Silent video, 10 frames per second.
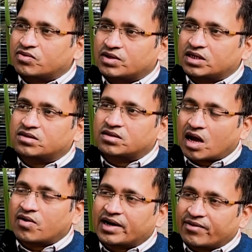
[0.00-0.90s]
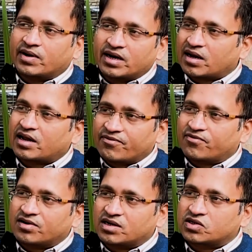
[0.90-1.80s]
we our entire
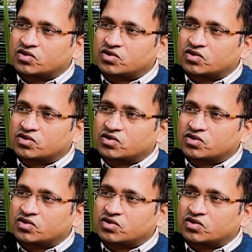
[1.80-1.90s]
effort is